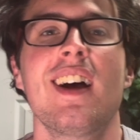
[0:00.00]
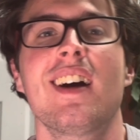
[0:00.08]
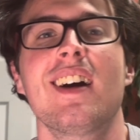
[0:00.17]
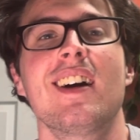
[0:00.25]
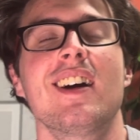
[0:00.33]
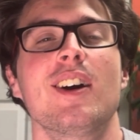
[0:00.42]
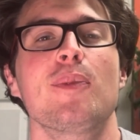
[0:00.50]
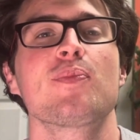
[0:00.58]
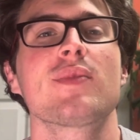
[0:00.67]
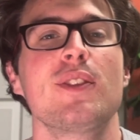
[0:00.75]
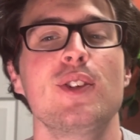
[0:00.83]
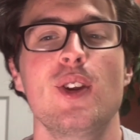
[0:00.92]

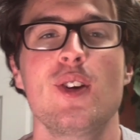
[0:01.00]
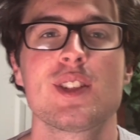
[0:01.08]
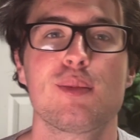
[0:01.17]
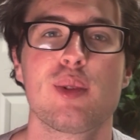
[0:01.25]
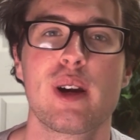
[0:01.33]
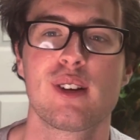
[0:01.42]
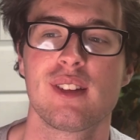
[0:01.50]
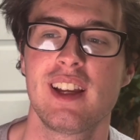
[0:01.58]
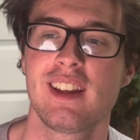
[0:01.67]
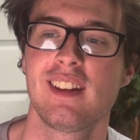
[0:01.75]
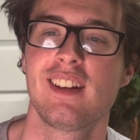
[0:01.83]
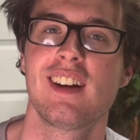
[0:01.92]
If you notice a brighter light
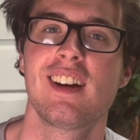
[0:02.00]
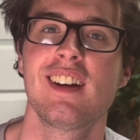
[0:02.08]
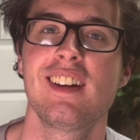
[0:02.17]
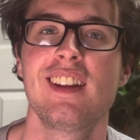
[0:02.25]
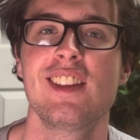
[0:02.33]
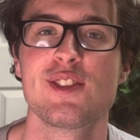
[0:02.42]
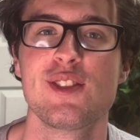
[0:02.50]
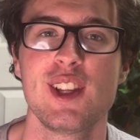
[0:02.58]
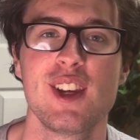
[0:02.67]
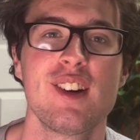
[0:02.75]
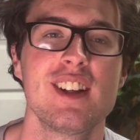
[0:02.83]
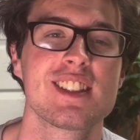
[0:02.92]
in this
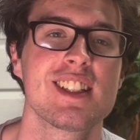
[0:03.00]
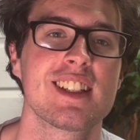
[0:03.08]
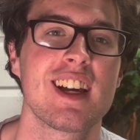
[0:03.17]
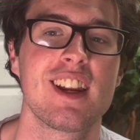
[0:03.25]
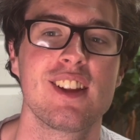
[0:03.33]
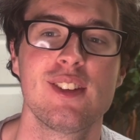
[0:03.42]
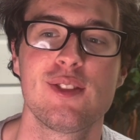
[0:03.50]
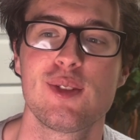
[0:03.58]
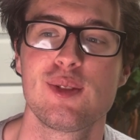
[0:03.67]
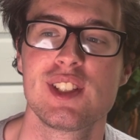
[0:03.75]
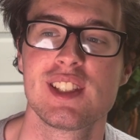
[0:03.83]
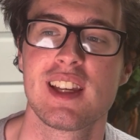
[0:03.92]
video, it's because I
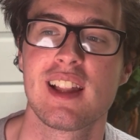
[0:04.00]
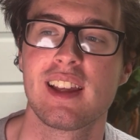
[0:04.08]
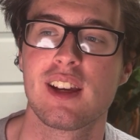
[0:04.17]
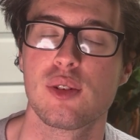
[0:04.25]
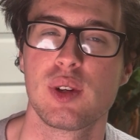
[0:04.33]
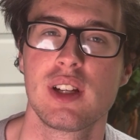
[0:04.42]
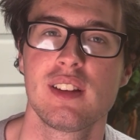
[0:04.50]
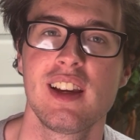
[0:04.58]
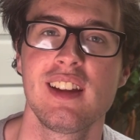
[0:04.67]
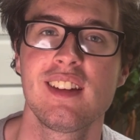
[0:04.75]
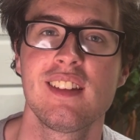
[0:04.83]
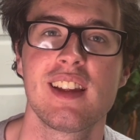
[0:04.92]
recently got like a ring
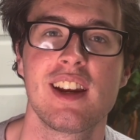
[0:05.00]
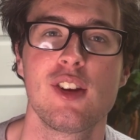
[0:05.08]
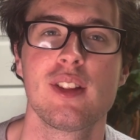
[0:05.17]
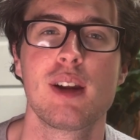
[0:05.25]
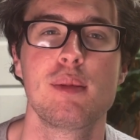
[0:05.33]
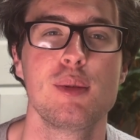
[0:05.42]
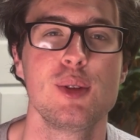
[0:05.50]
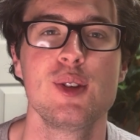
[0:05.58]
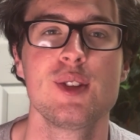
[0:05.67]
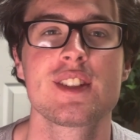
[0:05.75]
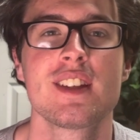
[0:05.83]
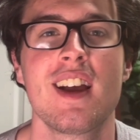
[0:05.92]
light that I know a lot of people
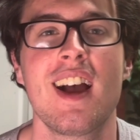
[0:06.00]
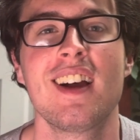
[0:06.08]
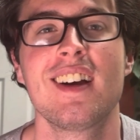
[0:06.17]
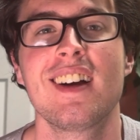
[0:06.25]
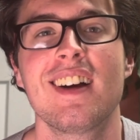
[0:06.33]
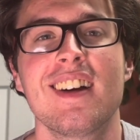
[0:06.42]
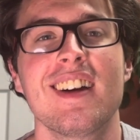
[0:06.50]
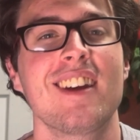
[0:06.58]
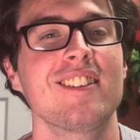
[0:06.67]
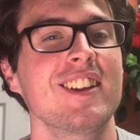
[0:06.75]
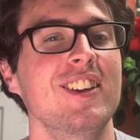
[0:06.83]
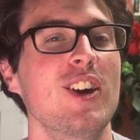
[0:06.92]
use. I don't
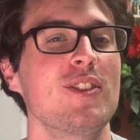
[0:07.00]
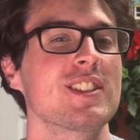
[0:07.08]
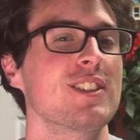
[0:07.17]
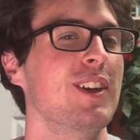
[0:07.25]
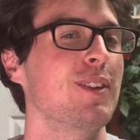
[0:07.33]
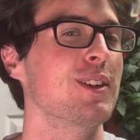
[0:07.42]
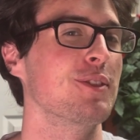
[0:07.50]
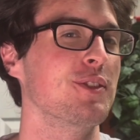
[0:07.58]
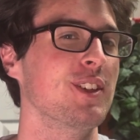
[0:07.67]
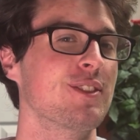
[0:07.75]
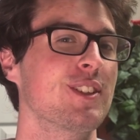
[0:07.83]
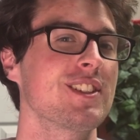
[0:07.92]
really know if it's gonna make much of a
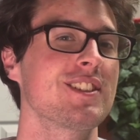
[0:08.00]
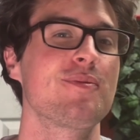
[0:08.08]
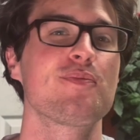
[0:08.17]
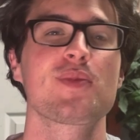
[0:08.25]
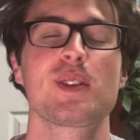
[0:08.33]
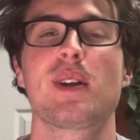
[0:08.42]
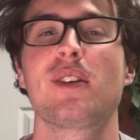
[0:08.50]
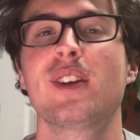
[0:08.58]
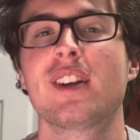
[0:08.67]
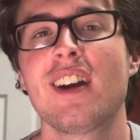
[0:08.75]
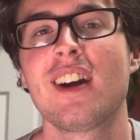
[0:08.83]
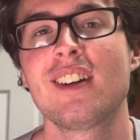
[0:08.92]
difference, but I
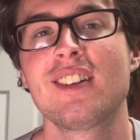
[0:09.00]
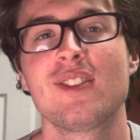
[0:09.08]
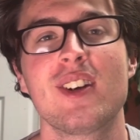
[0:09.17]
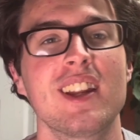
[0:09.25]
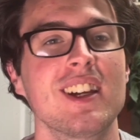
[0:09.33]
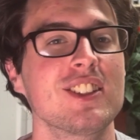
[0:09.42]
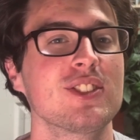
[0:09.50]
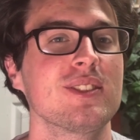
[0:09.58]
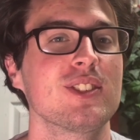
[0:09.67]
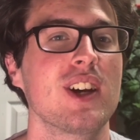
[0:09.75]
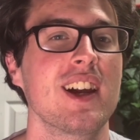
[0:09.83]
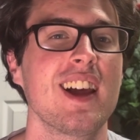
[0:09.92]
figured why not
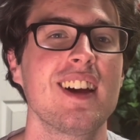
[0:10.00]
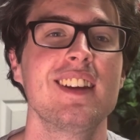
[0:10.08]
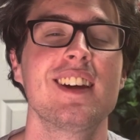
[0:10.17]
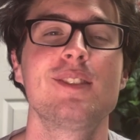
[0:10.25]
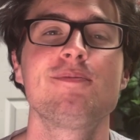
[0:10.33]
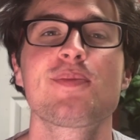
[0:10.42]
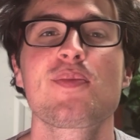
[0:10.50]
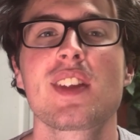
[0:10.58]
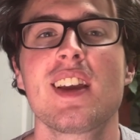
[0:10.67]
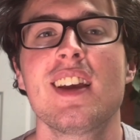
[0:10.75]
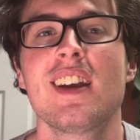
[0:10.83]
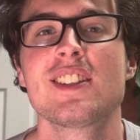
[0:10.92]
try it out, you know?
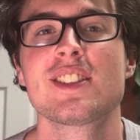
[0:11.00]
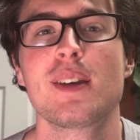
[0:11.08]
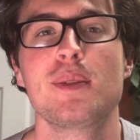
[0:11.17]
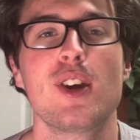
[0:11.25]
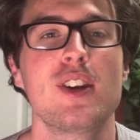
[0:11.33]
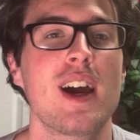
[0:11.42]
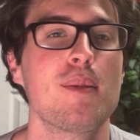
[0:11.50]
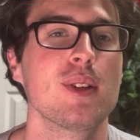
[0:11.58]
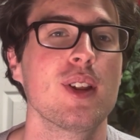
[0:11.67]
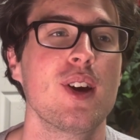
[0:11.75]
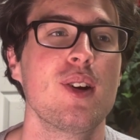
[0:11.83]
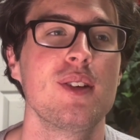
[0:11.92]
So let me know down
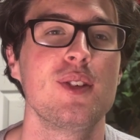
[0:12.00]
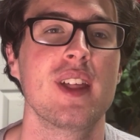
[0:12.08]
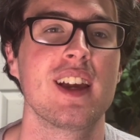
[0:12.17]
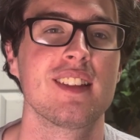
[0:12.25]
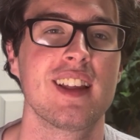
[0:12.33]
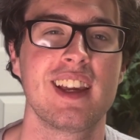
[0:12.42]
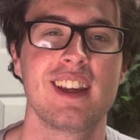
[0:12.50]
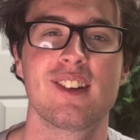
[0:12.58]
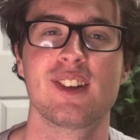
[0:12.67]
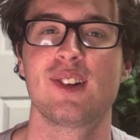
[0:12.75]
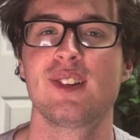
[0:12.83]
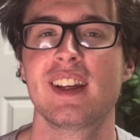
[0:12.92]
below if you like it or
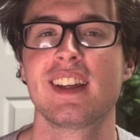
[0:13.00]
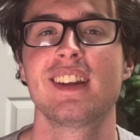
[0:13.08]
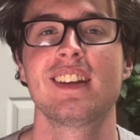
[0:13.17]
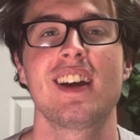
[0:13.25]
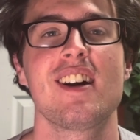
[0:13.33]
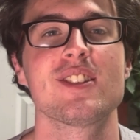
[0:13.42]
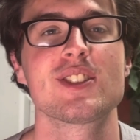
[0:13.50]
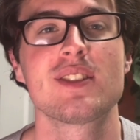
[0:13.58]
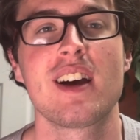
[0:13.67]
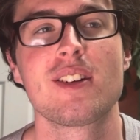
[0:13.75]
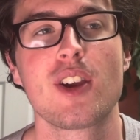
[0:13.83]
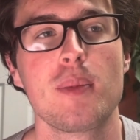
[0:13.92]
don't like it.
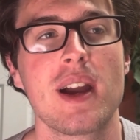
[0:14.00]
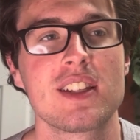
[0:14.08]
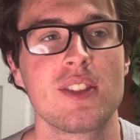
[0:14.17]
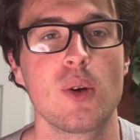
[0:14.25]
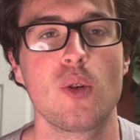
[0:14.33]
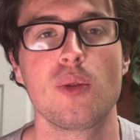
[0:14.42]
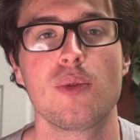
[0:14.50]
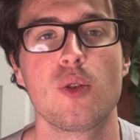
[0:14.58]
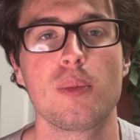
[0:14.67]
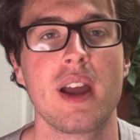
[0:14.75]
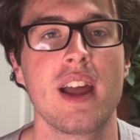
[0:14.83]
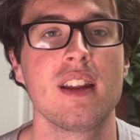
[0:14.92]
I'll go back to the old
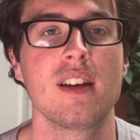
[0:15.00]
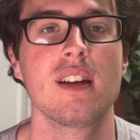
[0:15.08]
format